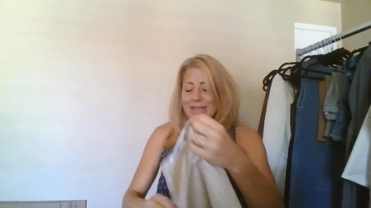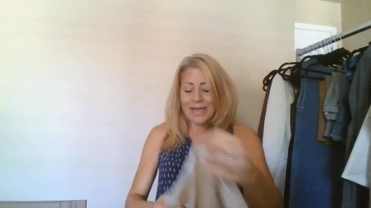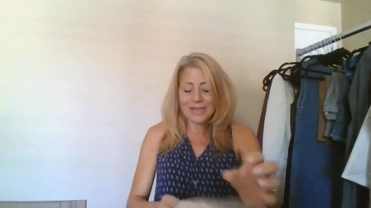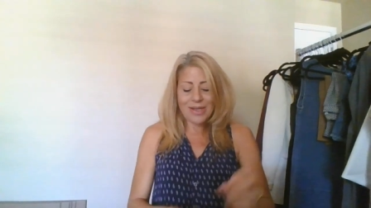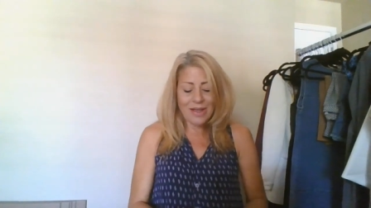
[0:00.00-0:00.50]

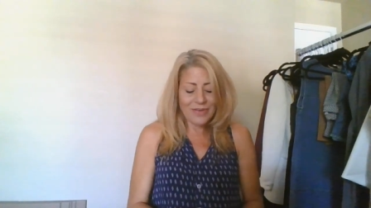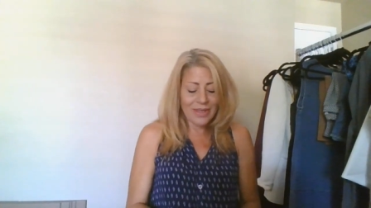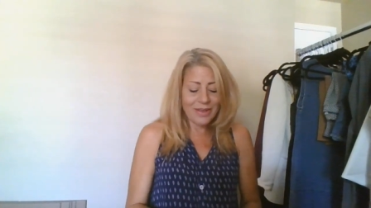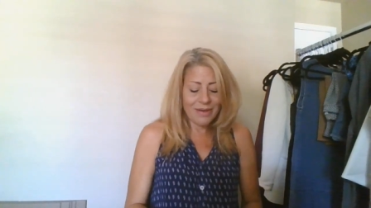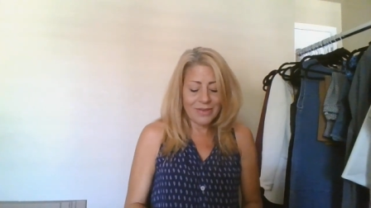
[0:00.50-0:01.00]
second off,
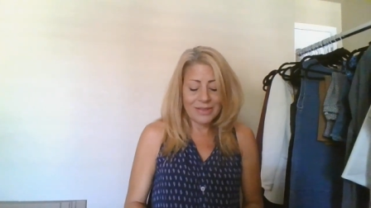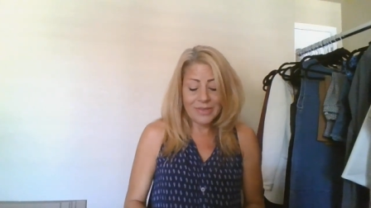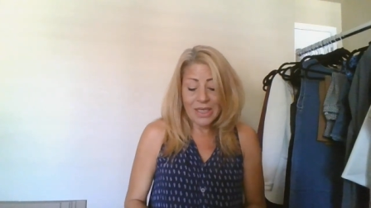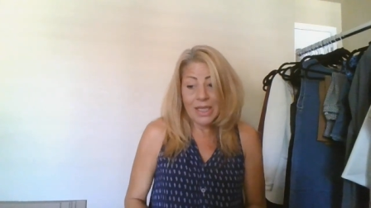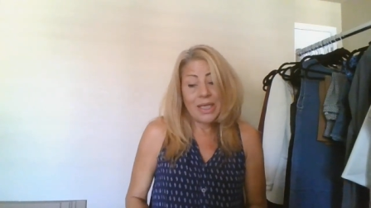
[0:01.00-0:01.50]
I thought,
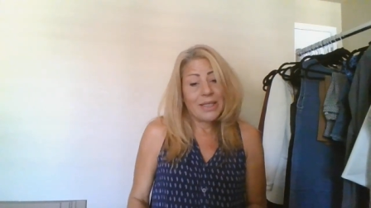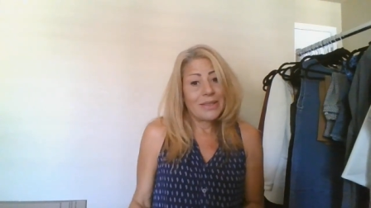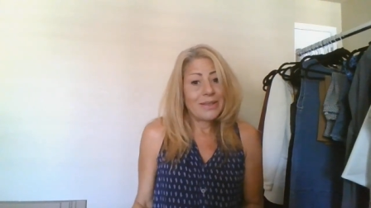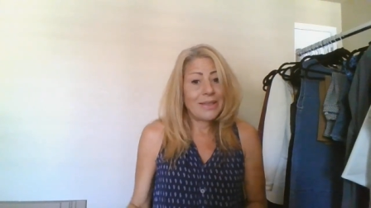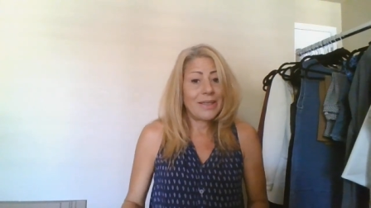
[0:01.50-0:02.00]
well,
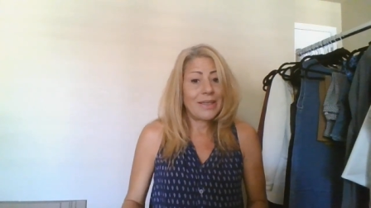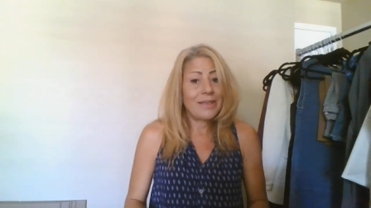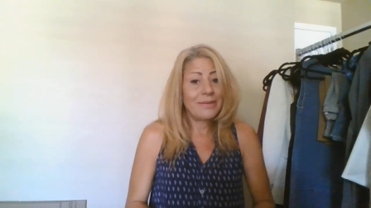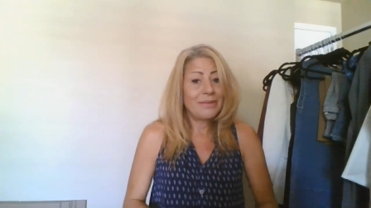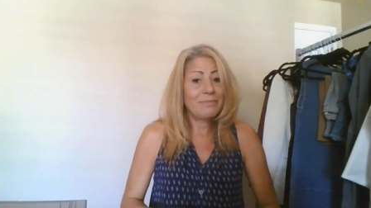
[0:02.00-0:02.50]
God,
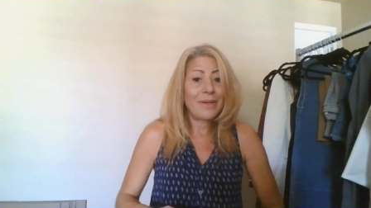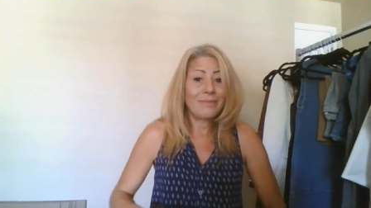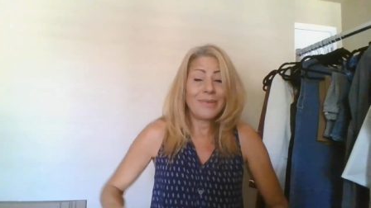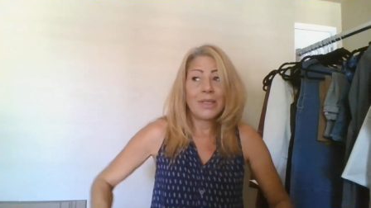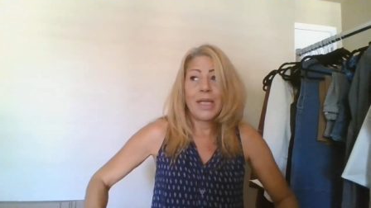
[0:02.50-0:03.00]

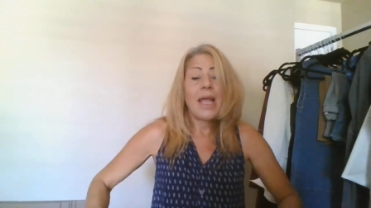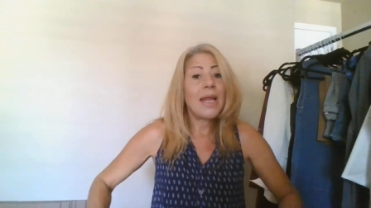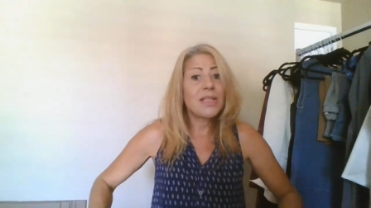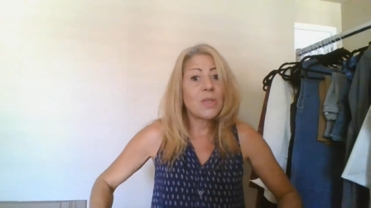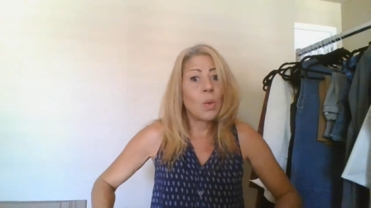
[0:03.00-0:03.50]

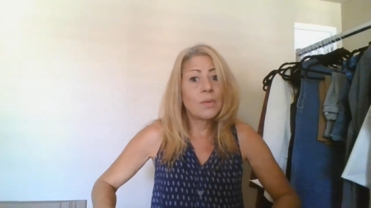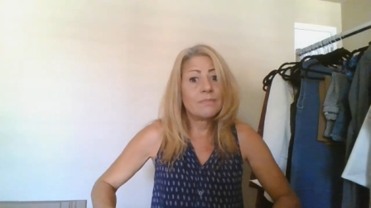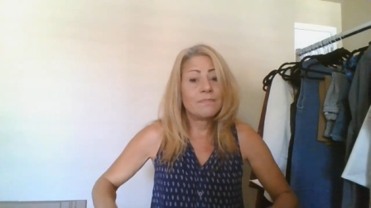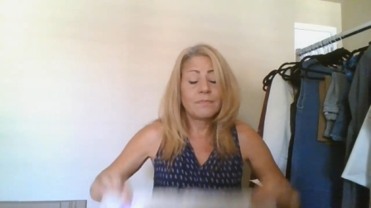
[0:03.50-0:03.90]
and it sold.